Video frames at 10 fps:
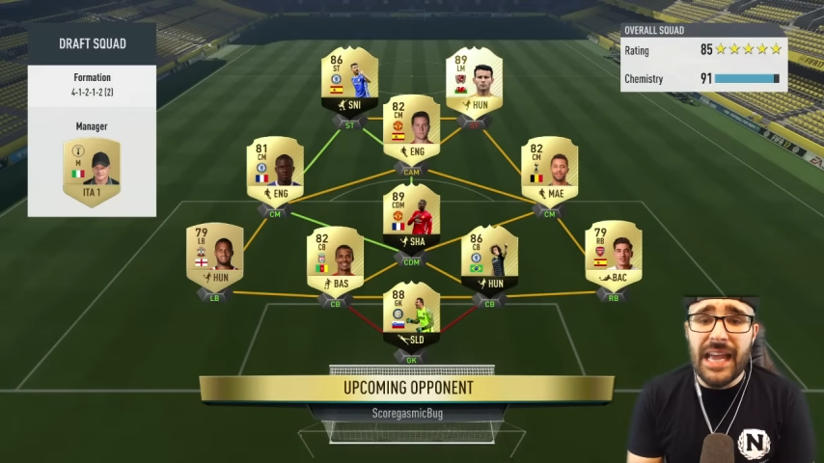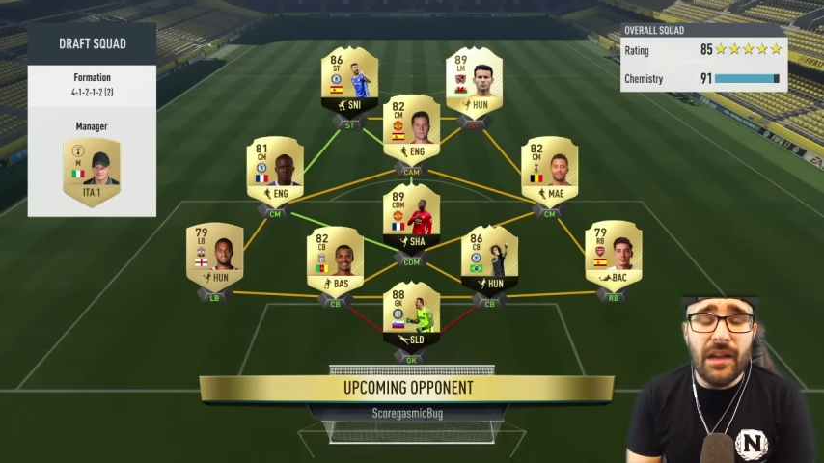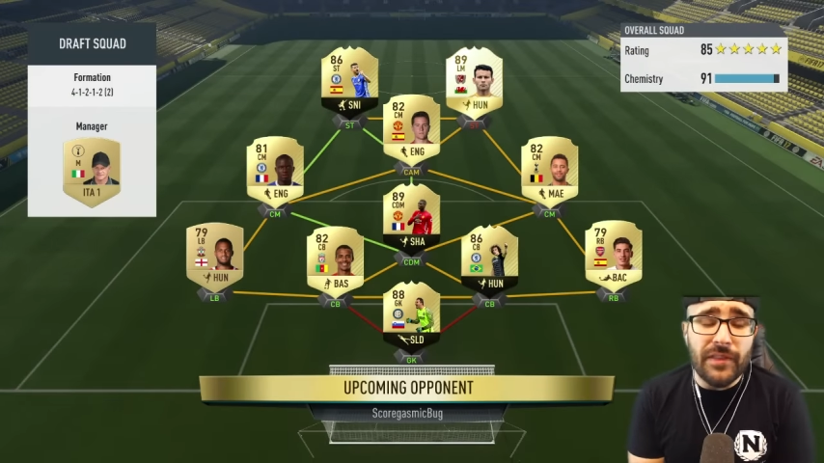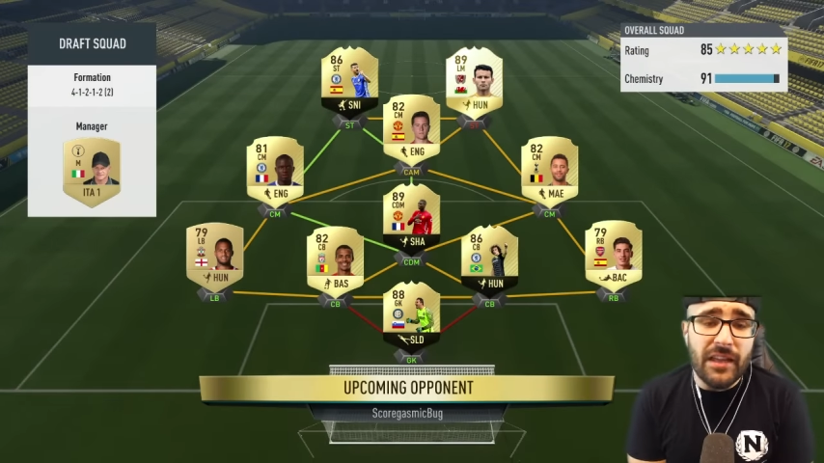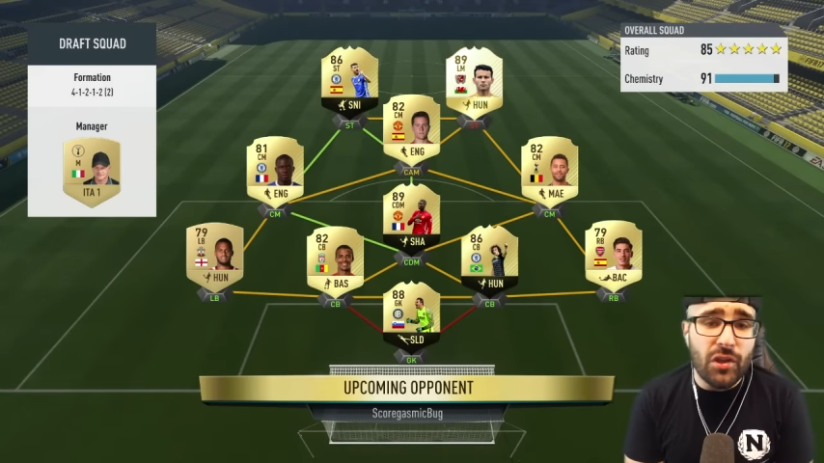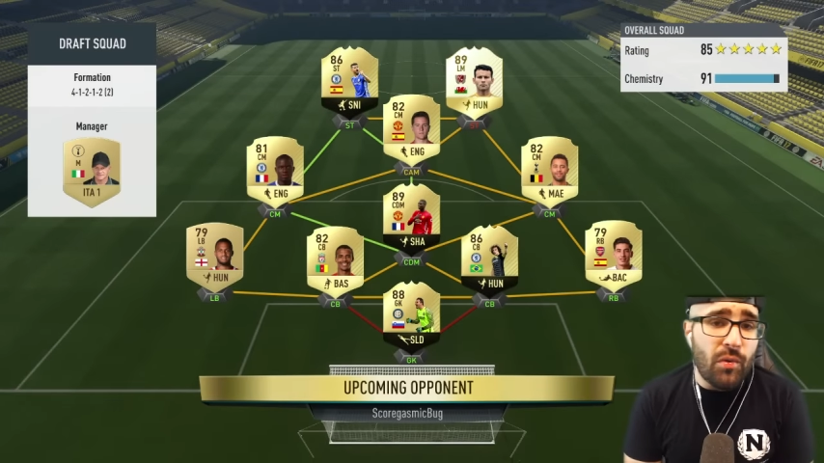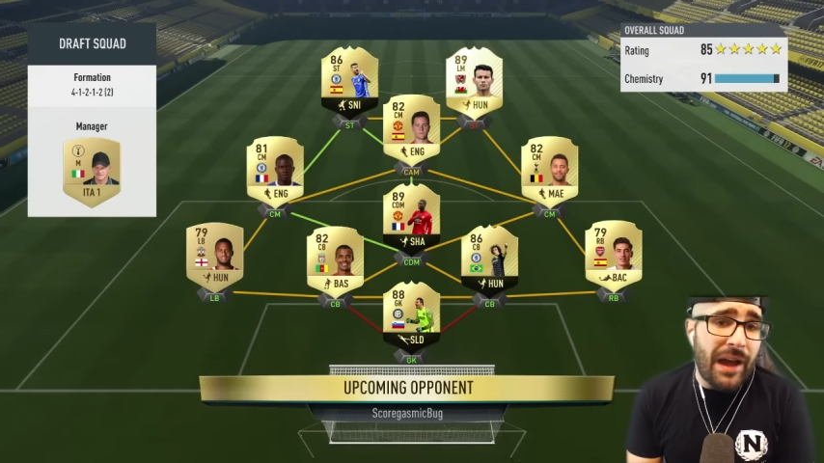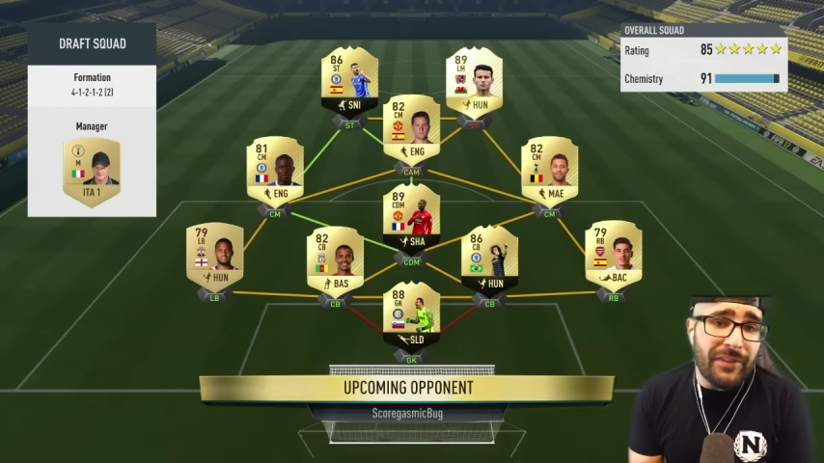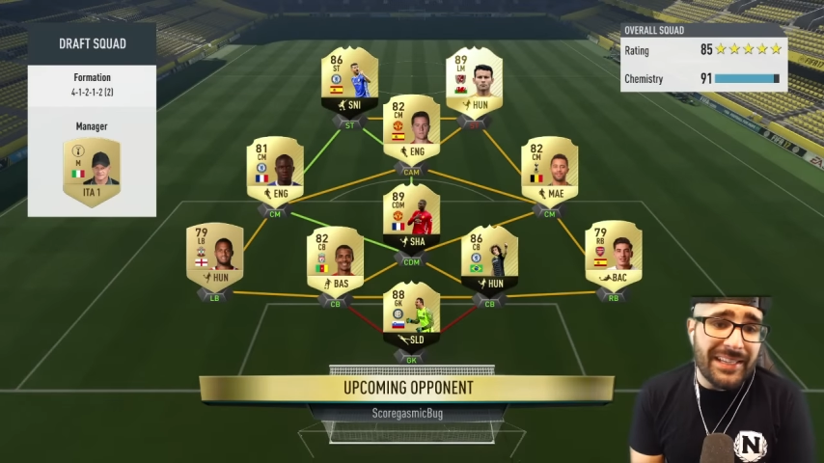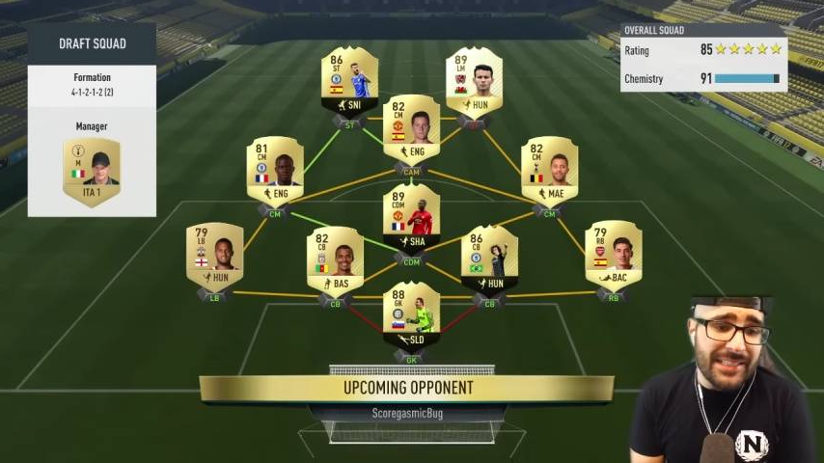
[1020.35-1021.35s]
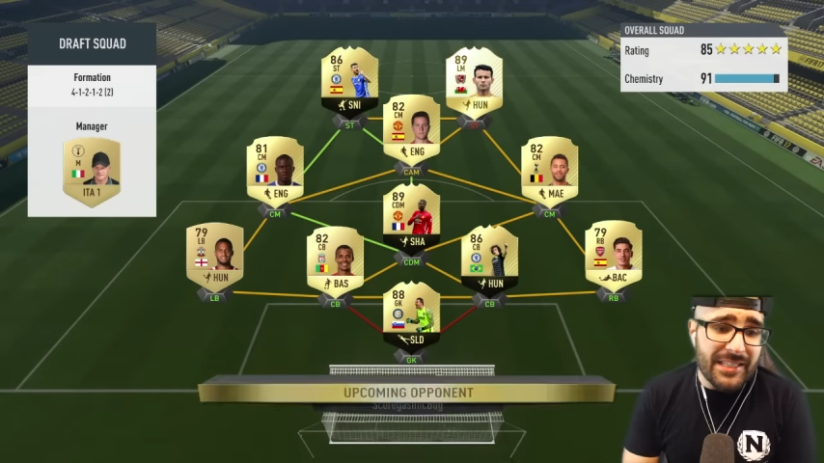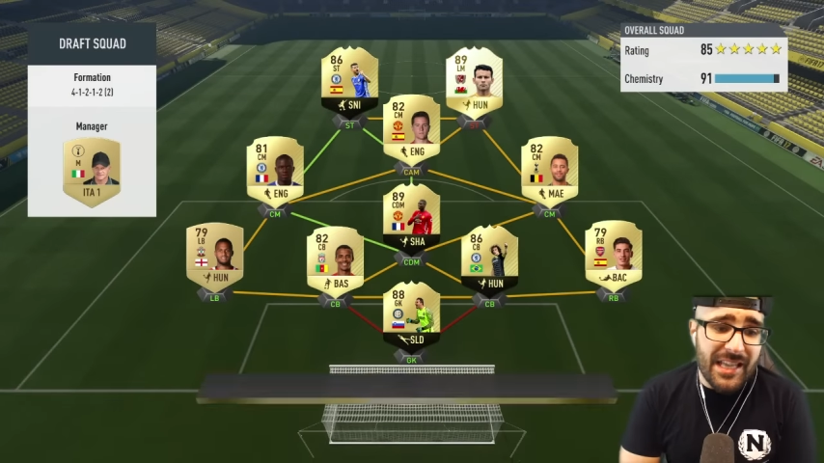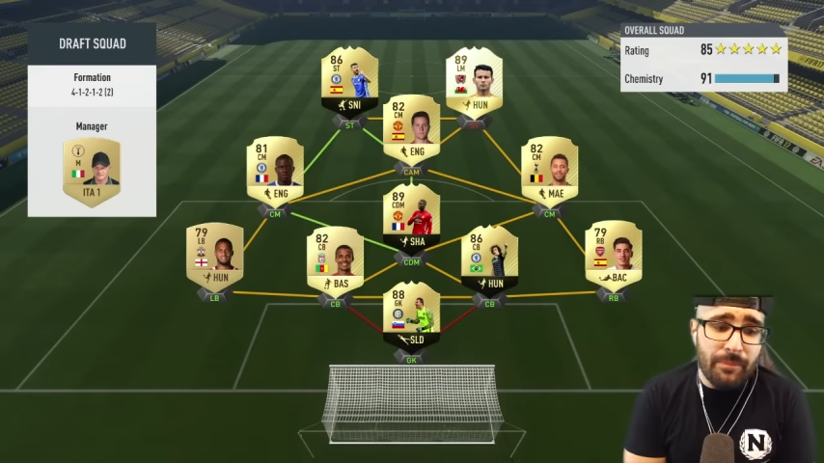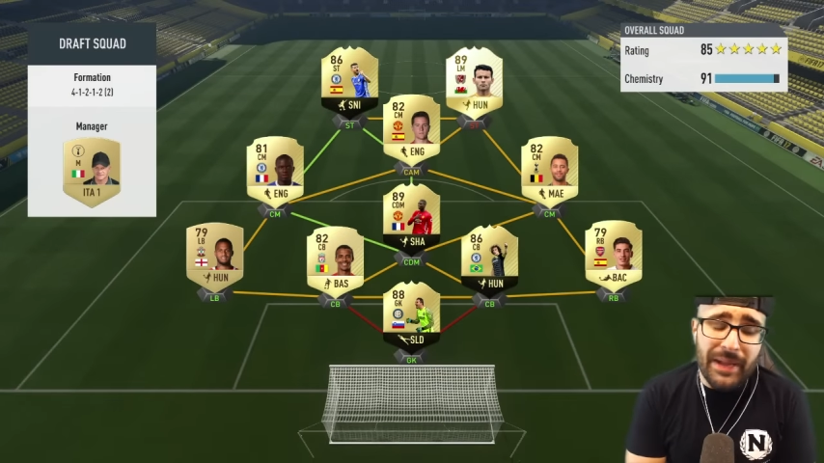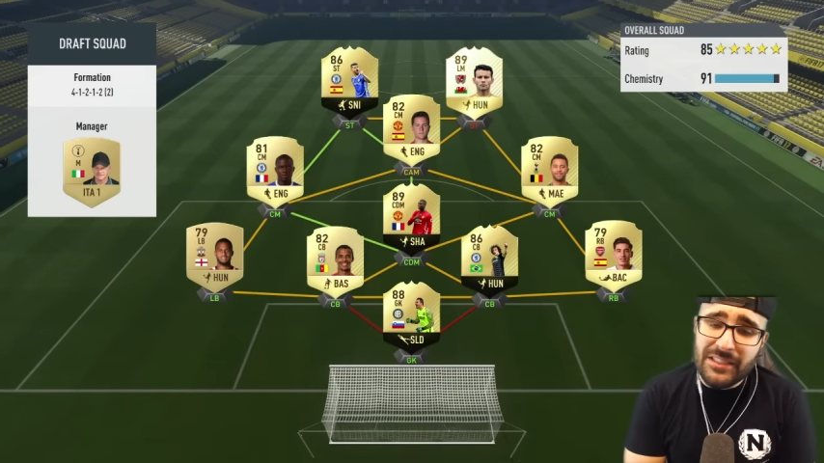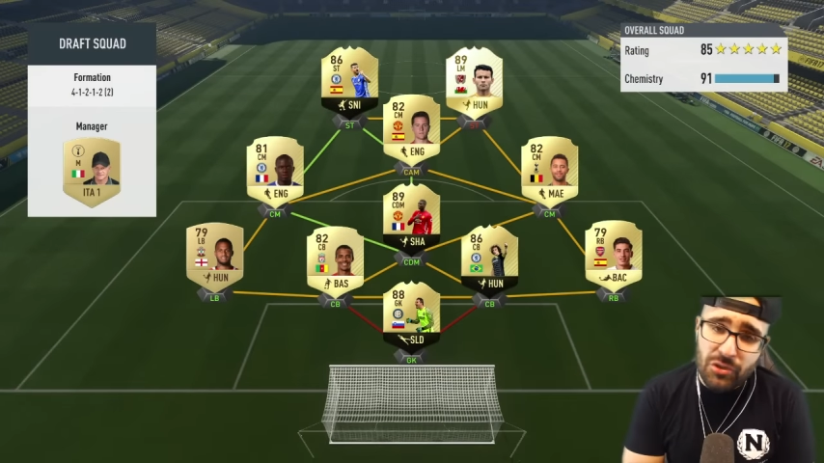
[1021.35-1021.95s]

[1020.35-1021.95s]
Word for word: And if they do have like sixty-eight pace,